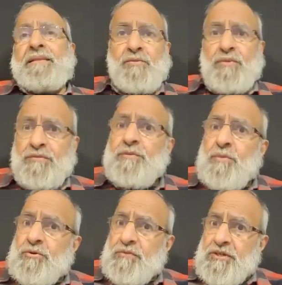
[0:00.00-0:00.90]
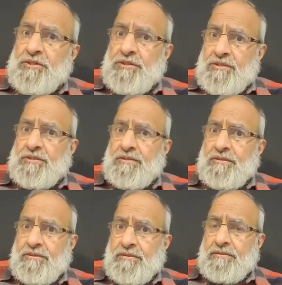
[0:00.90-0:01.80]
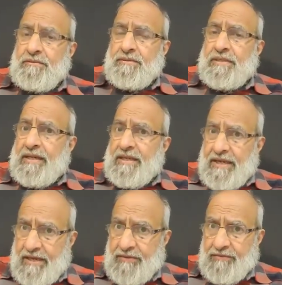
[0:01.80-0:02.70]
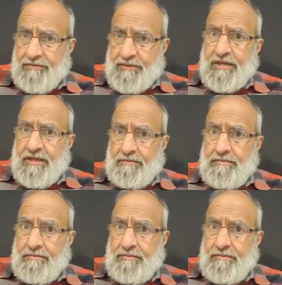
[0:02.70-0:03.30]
think one of the motivations that I have when